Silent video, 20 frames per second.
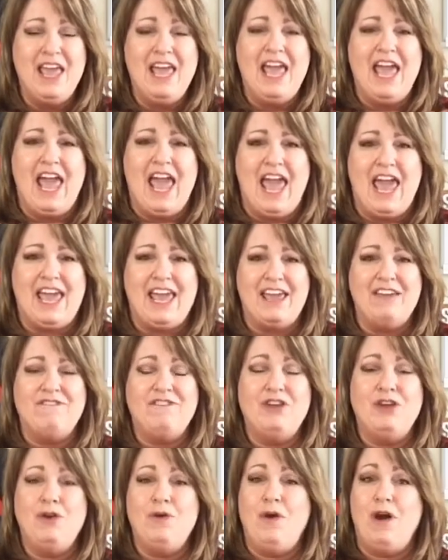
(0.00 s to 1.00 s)
Hey, if
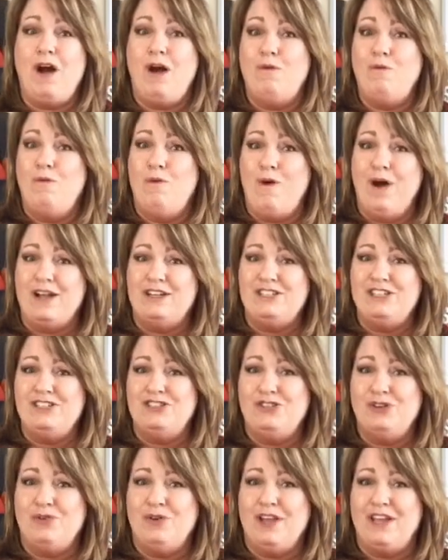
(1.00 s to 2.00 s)
you want to
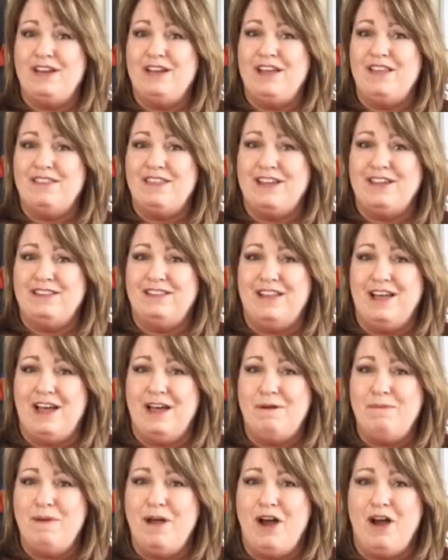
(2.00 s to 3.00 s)
join the club,
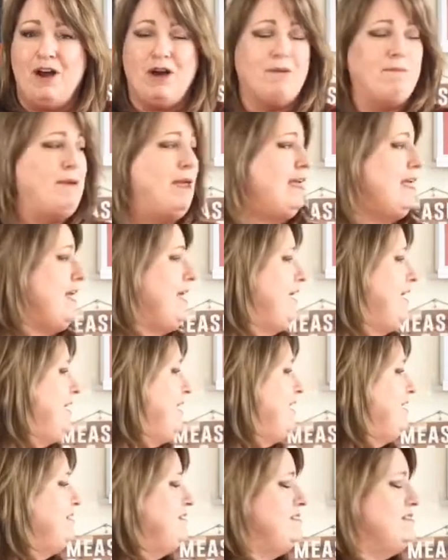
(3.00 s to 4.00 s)
our baking
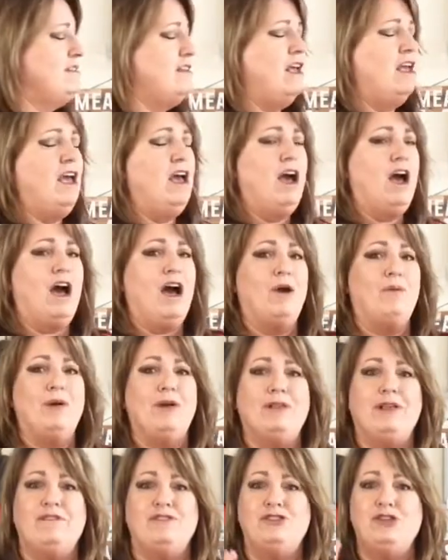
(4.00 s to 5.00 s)
kits, uh, we only
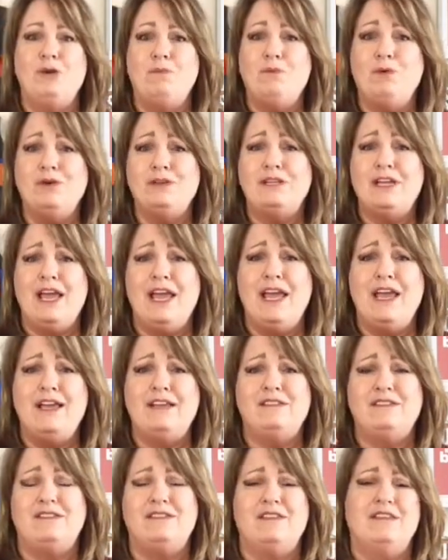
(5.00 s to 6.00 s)
have two more
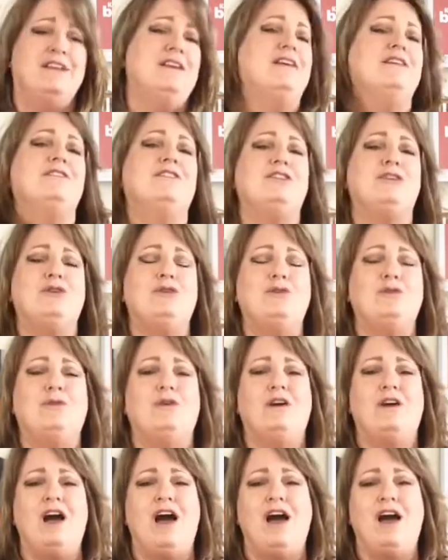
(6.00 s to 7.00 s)
days to
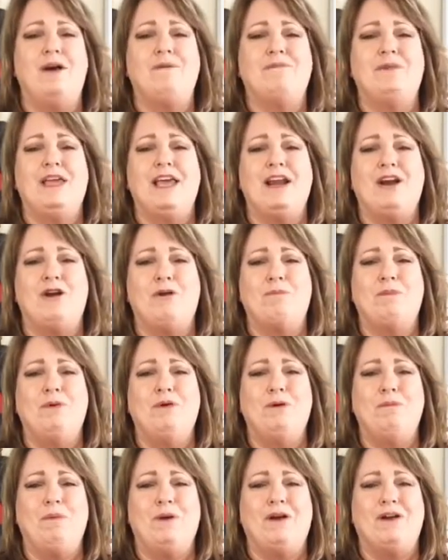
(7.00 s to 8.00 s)
um, get our pool
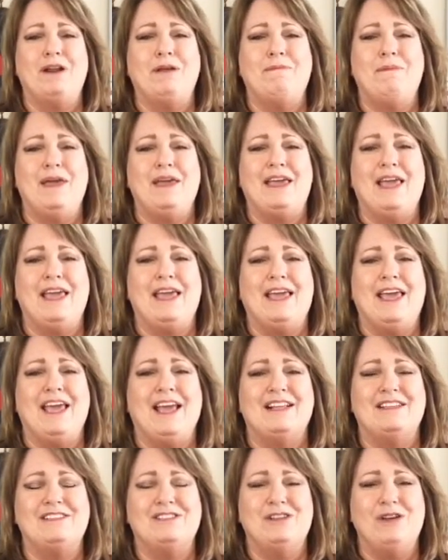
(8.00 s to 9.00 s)
party baking kit.
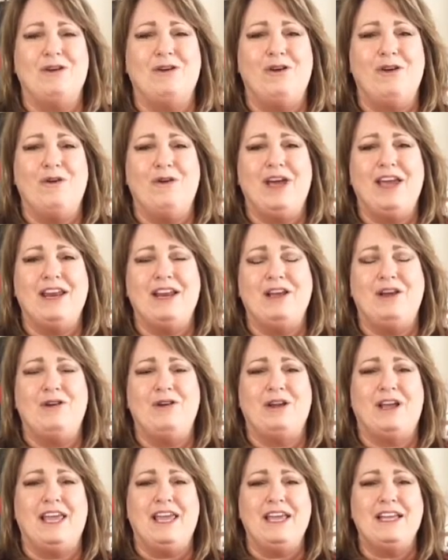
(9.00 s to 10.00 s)
So go ahead and go
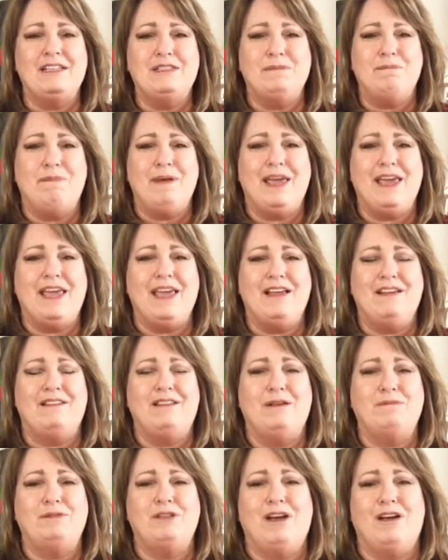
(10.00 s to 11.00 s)
to
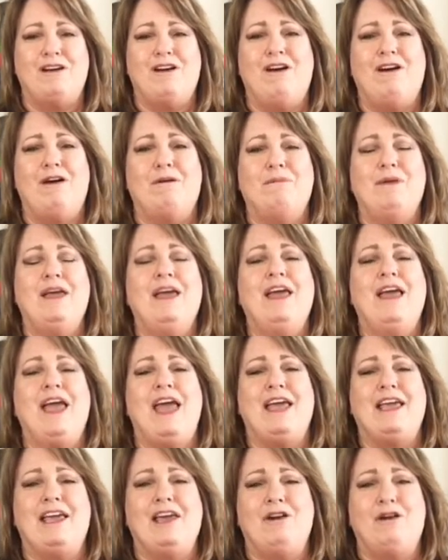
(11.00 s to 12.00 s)
kidsbakingclub.com and
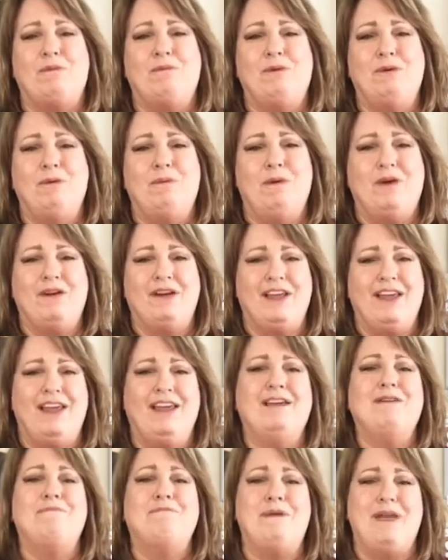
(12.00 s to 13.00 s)
get our pool party
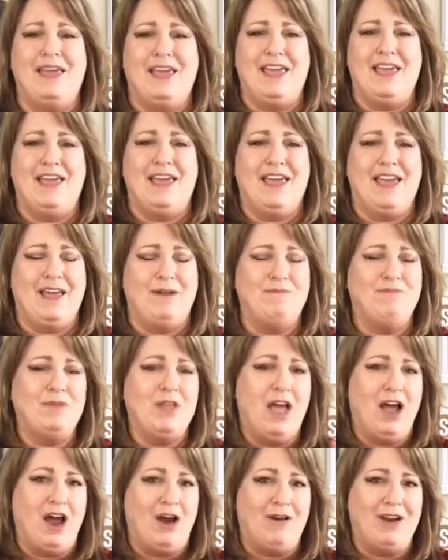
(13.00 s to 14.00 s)
baking kit.
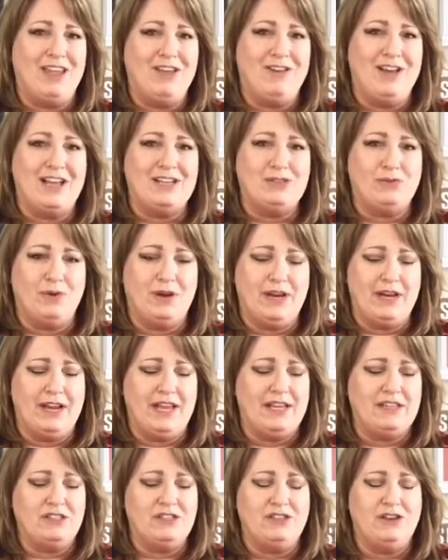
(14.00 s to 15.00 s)
All right, you guys ready to get
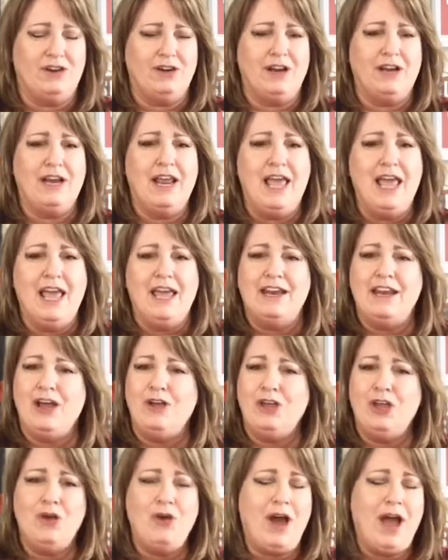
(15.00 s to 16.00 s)
started? Now, you
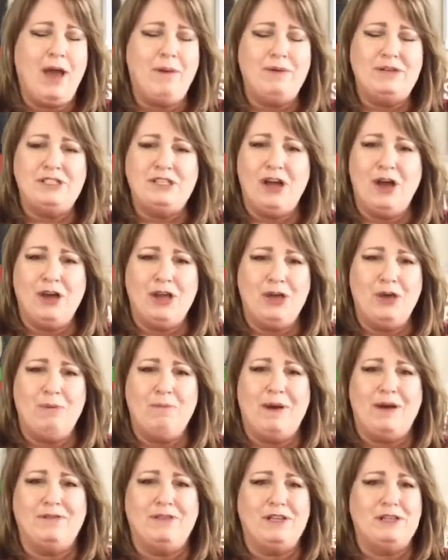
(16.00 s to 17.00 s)
know, I was talking
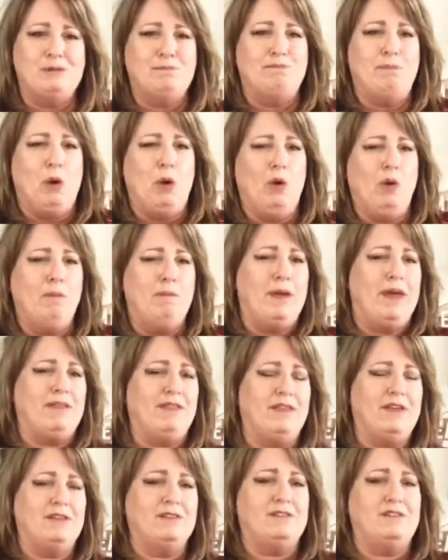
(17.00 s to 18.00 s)
about these bowl
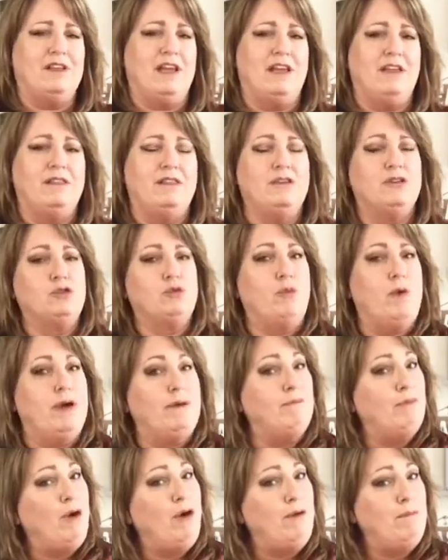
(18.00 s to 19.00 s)
methods. Like there's one
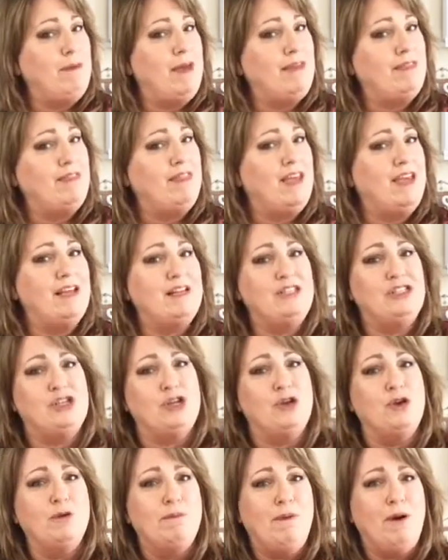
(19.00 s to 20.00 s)
bowl method, two
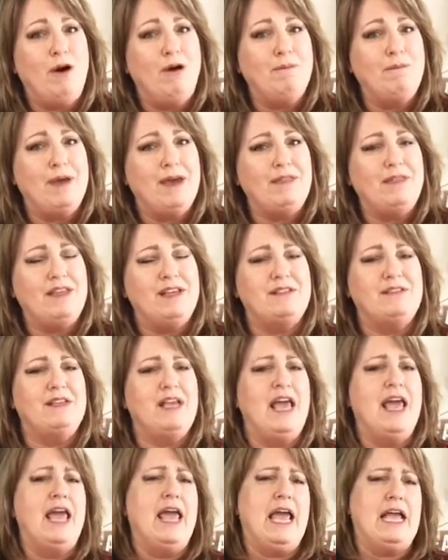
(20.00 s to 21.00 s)
bowl methods.
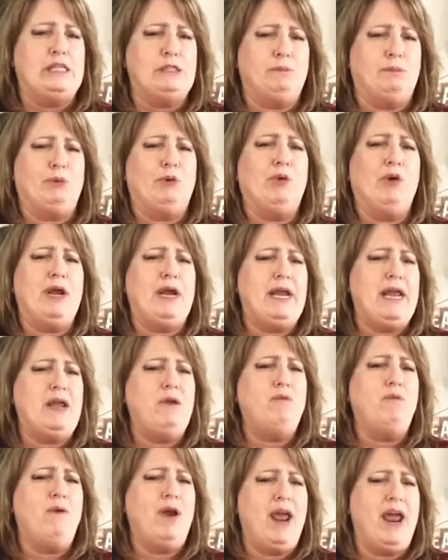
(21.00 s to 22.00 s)
It's pretty
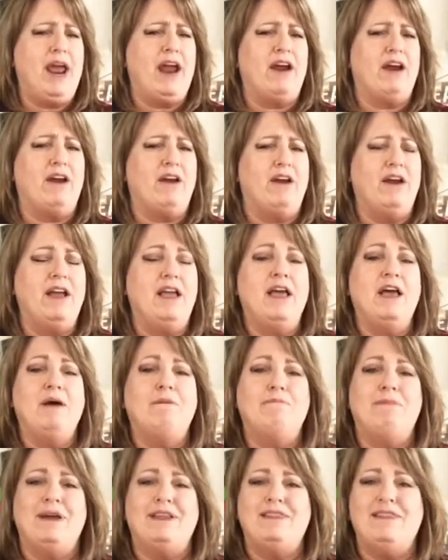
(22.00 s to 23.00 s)
rare,
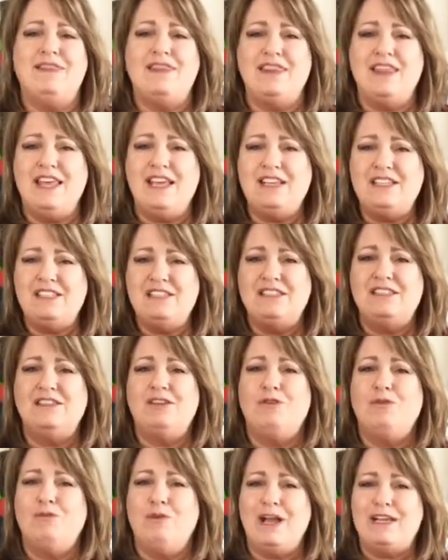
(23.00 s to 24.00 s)
but this
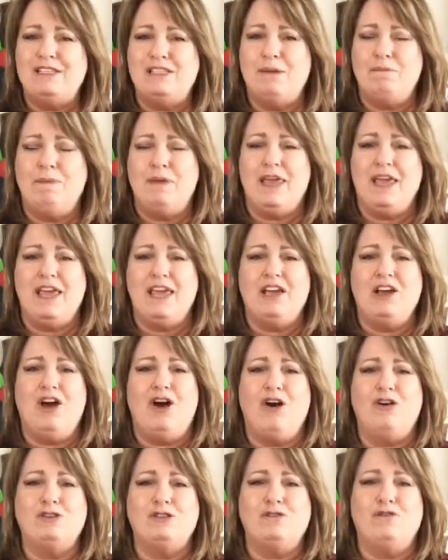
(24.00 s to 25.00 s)
recipe
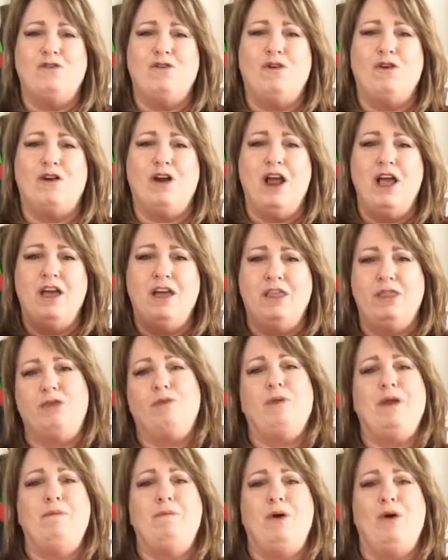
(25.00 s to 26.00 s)
calls for
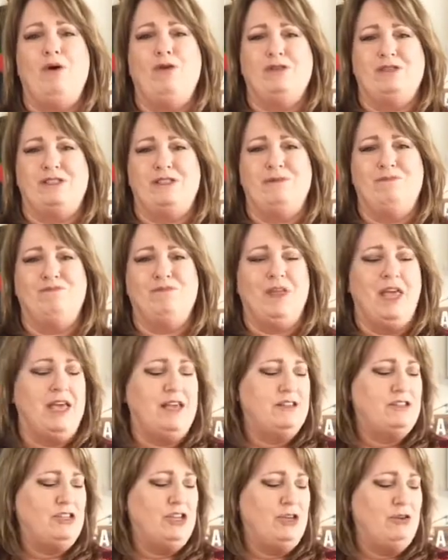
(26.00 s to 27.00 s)
three bowls. So
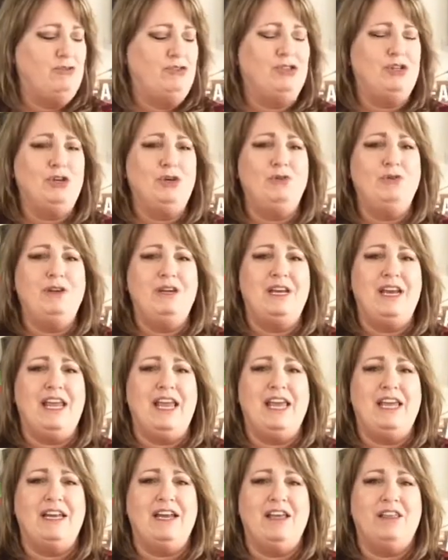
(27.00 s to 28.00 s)
you do
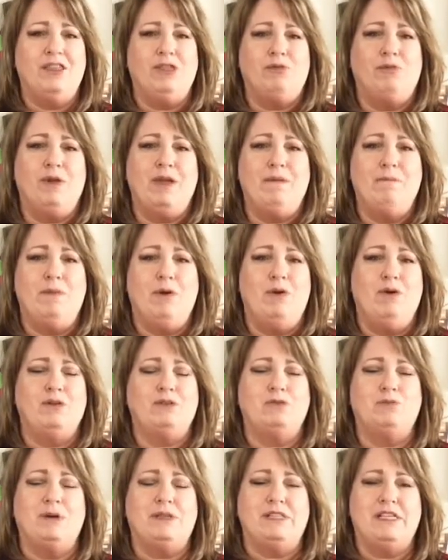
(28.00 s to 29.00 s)
need three bowls.
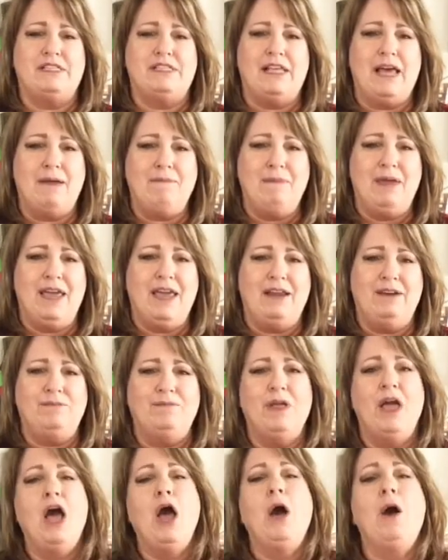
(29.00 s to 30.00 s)
What does that mean?
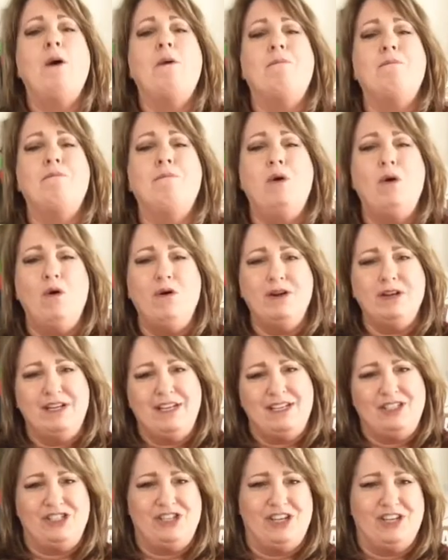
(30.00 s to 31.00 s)
more
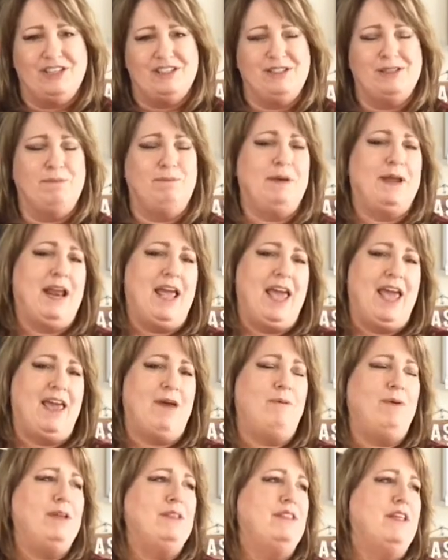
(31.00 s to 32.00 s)
dishes. But hey,
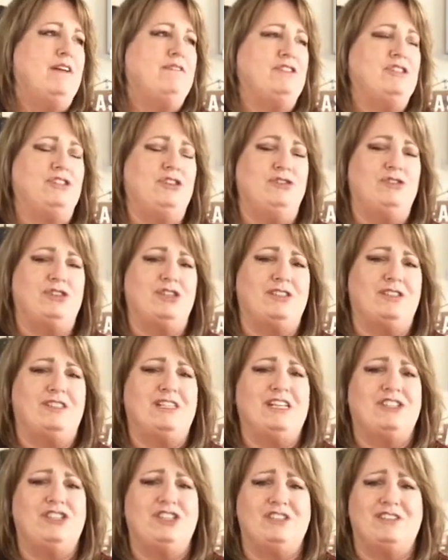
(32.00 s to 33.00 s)
we love to do
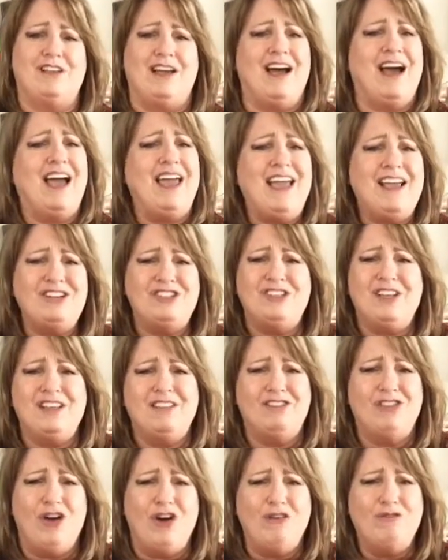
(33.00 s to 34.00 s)
dishes. I actually
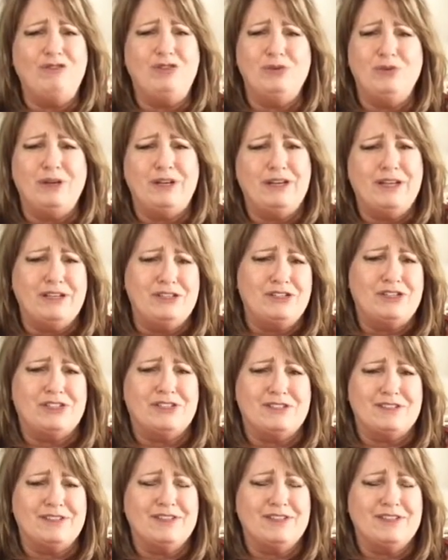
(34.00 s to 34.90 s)
love doing dishes.